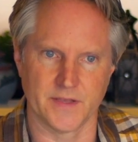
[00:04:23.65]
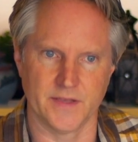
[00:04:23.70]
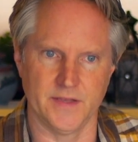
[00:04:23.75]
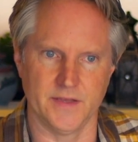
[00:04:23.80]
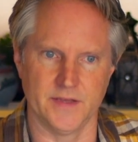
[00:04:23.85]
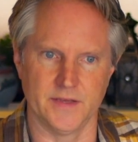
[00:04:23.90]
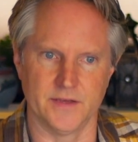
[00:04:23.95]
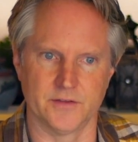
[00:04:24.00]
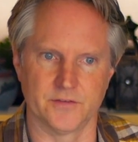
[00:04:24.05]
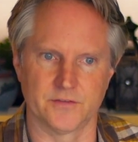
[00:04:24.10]

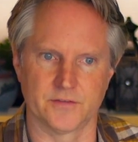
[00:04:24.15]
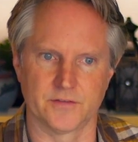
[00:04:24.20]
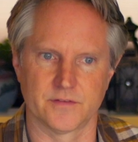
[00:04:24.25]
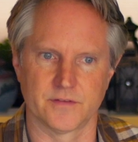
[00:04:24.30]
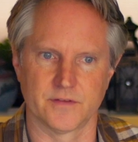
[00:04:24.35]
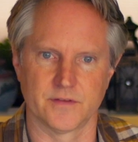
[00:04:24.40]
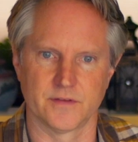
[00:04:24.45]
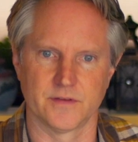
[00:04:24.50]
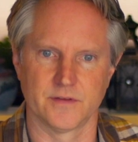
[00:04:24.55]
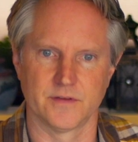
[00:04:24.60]

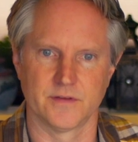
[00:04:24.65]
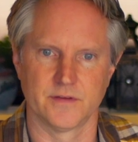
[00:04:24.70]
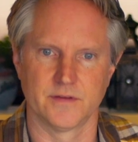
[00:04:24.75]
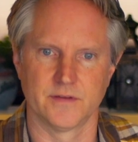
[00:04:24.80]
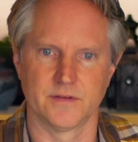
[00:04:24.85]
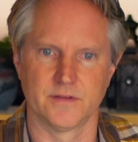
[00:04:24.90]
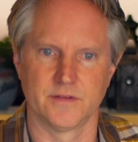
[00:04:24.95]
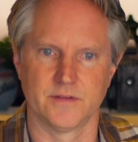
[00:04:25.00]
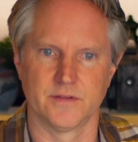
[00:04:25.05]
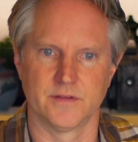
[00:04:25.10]

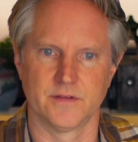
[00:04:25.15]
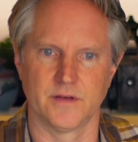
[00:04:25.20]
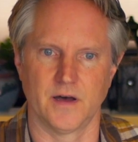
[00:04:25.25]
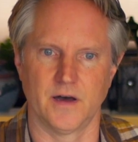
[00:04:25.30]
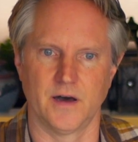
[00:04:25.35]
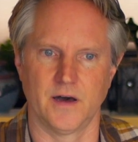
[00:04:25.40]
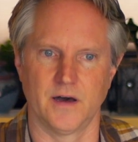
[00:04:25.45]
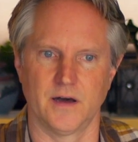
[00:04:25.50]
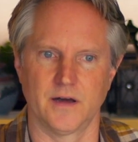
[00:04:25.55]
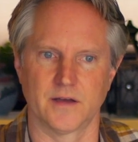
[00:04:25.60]

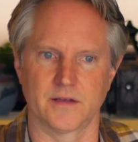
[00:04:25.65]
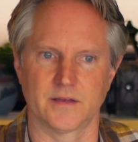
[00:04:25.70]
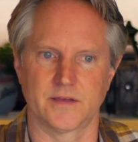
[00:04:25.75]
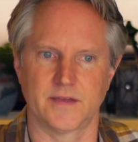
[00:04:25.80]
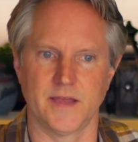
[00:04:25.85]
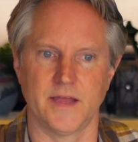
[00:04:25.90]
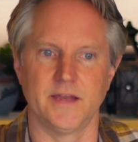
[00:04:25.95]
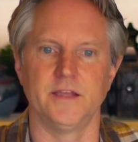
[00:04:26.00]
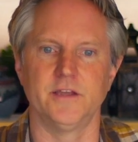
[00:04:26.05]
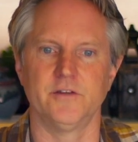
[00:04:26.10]

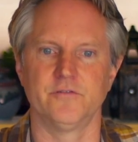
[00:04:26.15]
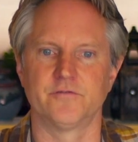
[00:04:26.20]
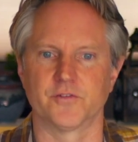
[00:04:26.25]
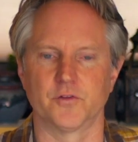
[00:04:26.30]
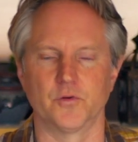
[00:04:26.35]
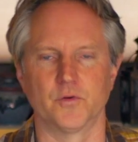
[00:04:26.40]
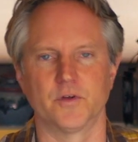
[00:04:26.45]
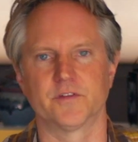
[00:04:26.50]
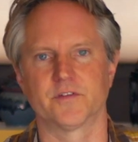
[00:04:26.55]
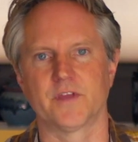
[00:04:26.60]
can
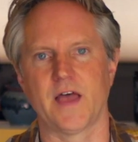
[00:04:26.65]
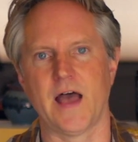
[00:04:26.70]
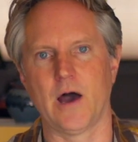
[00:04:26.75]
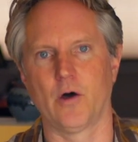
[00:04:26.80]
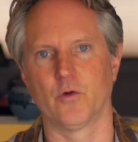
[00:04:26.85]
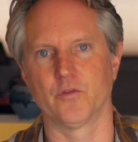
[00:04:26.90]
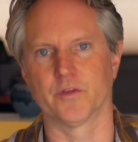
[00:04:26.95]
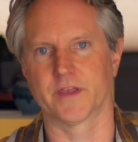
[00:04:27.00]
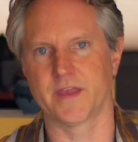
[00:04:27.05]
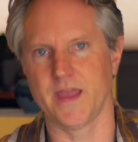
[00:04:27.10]
influence
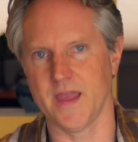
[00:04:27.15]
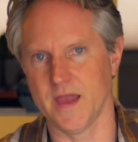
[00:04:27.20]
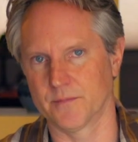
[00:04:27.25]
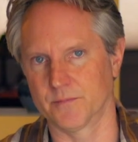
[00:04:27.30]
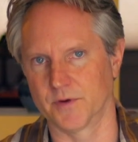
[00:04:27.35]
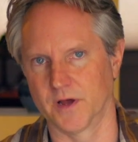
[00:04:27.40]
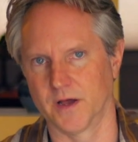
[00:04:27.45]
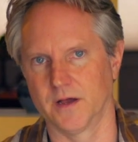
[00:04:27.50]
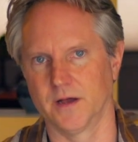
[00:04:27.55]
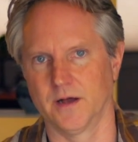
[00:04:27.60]
how the
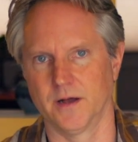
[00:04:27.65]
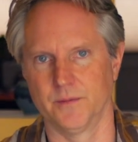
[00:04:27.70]
camera